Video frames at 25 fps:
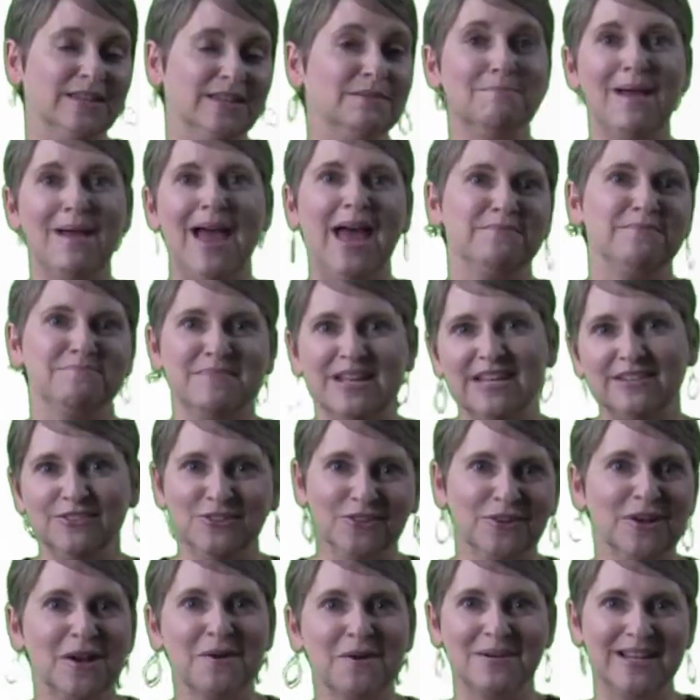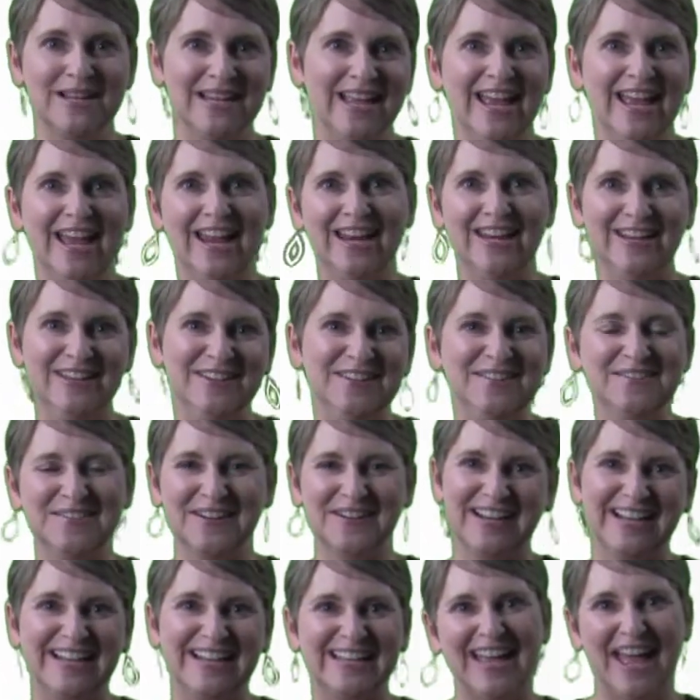think Mad Men, you're going in and you're
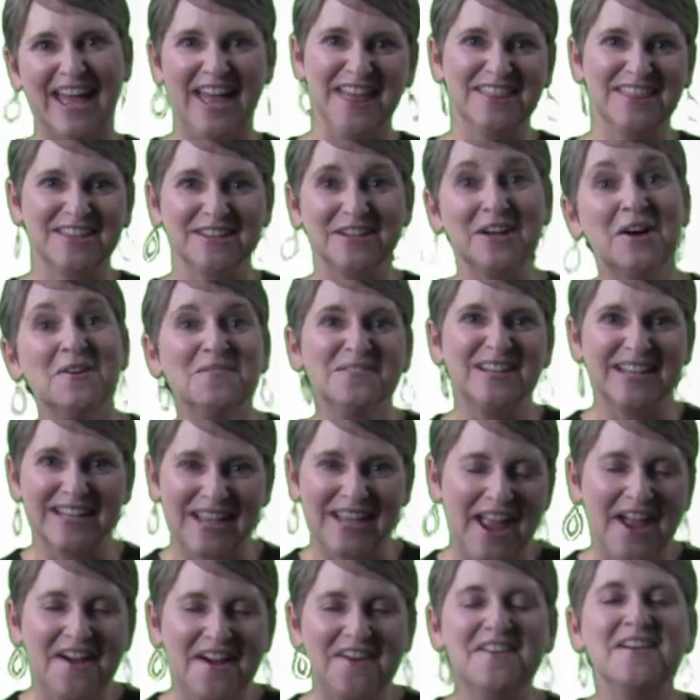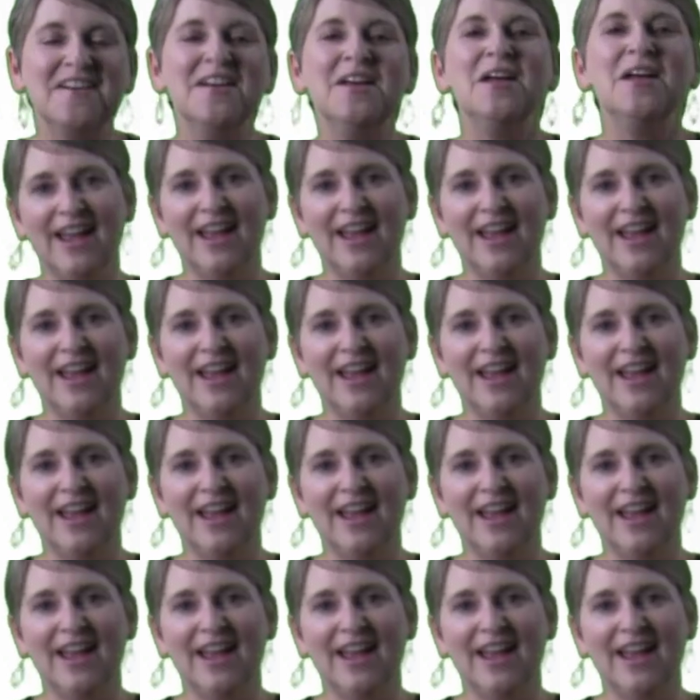going to get the Coke account.